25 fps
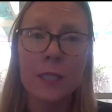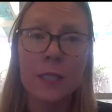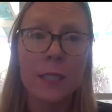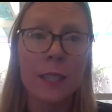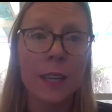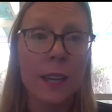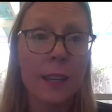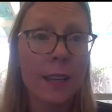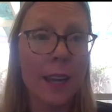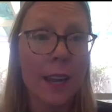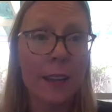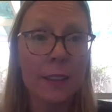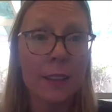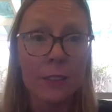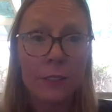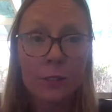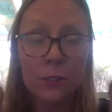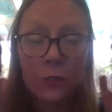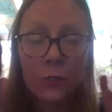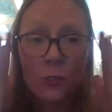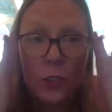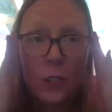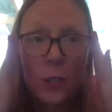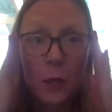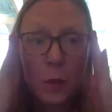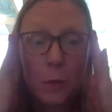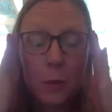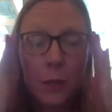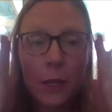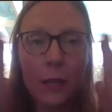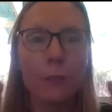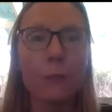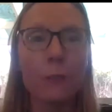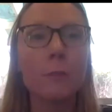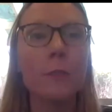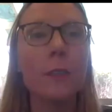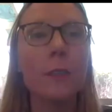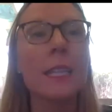on externship, and I
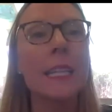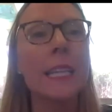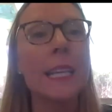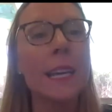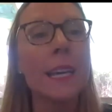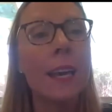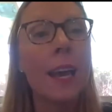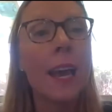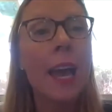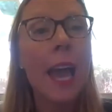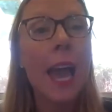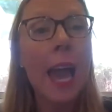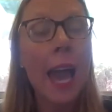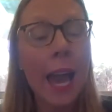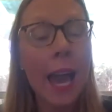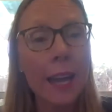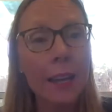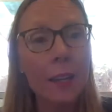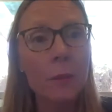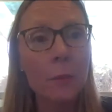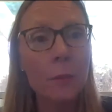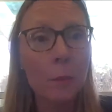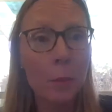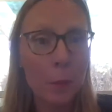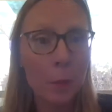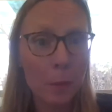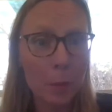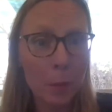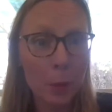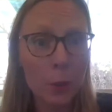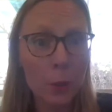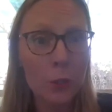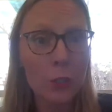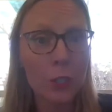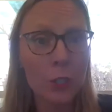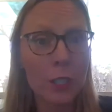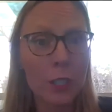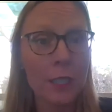really hadn't been
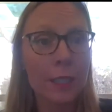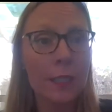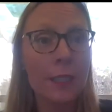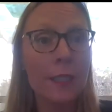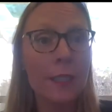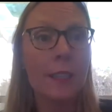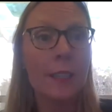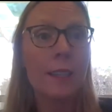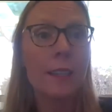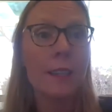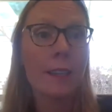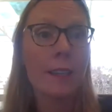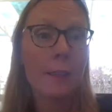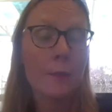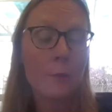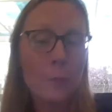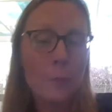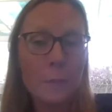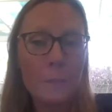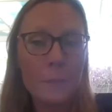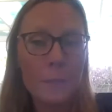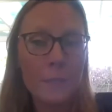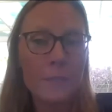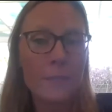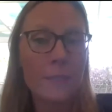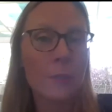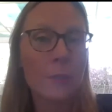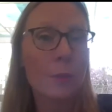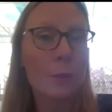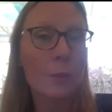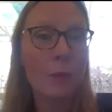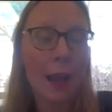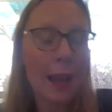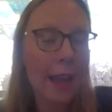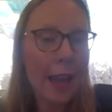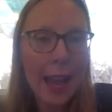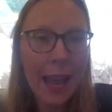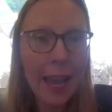pushing I
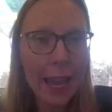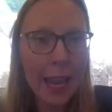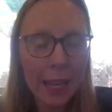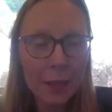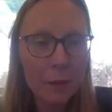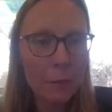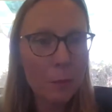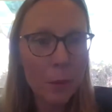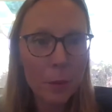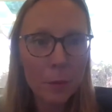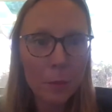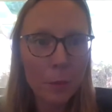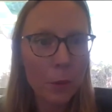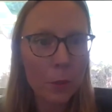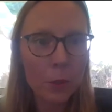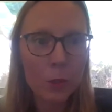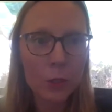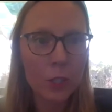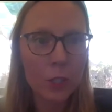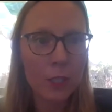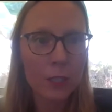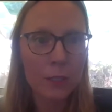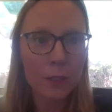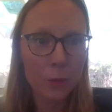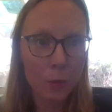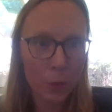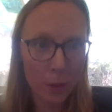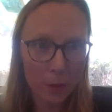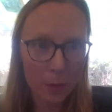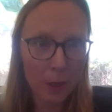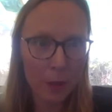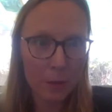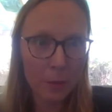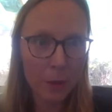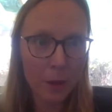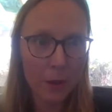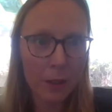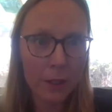hadn't been pushing the
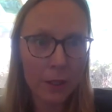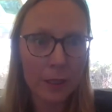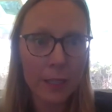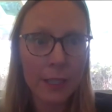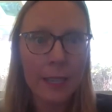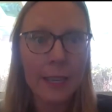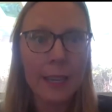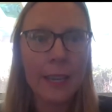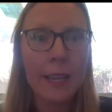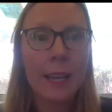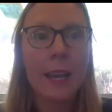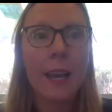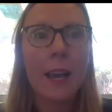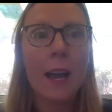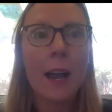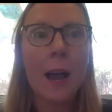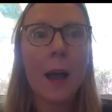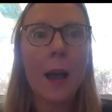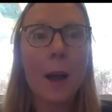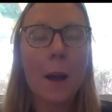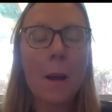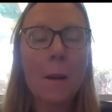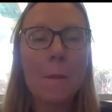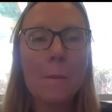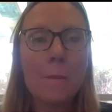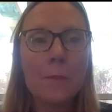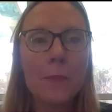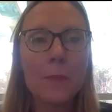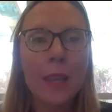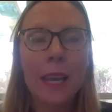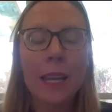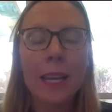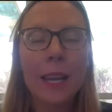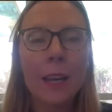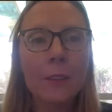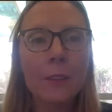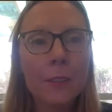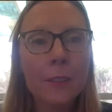women part.
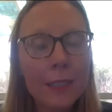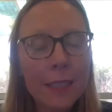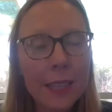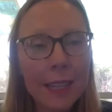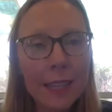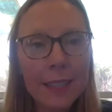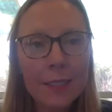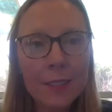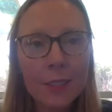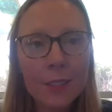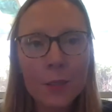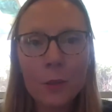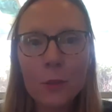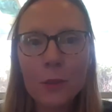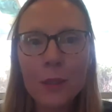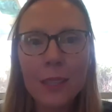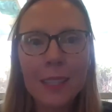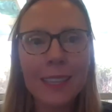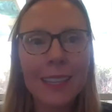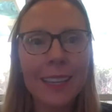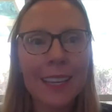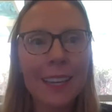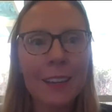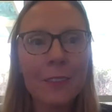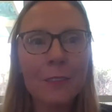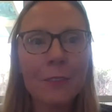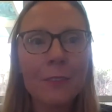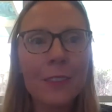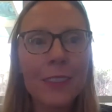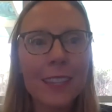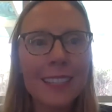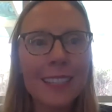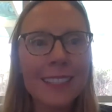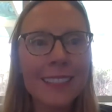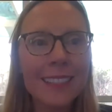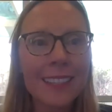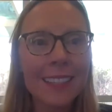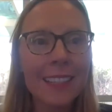And I realized though that if
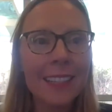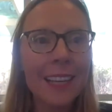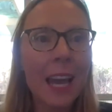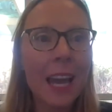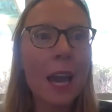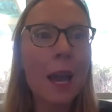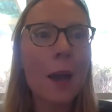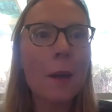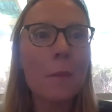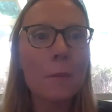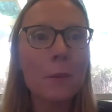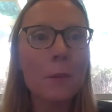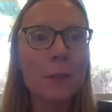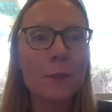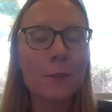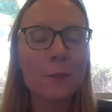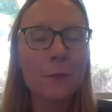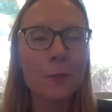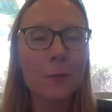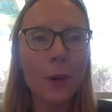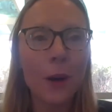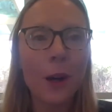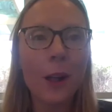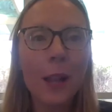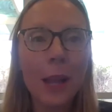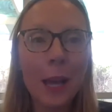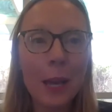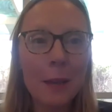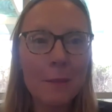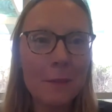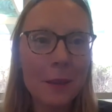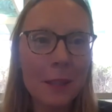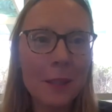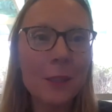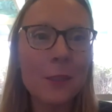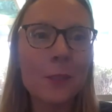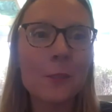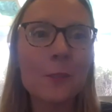this can happen while I'm
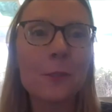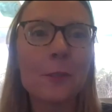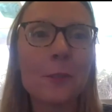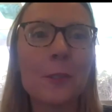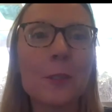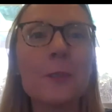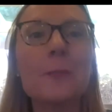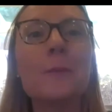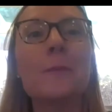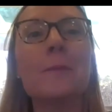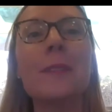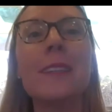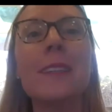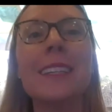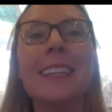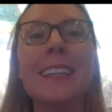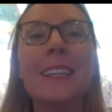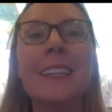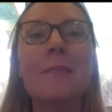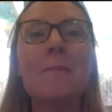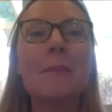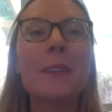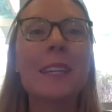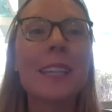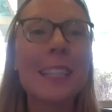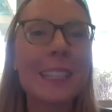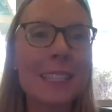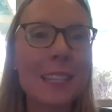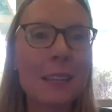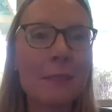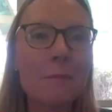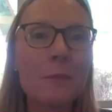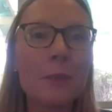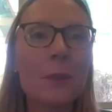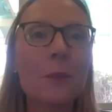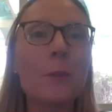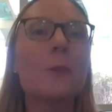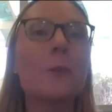in the room, because
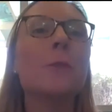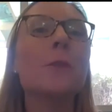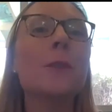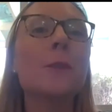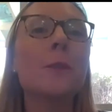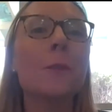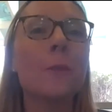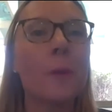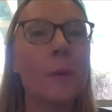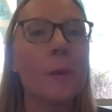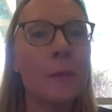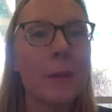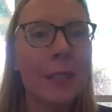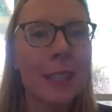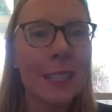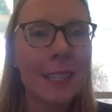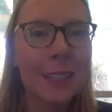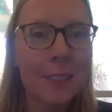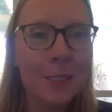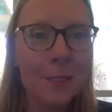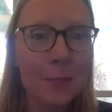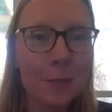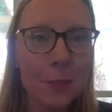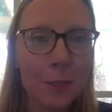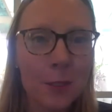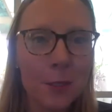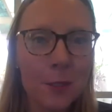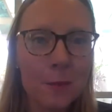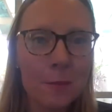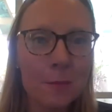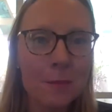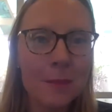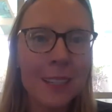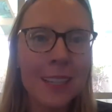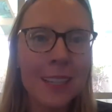I'm the only woman in the room,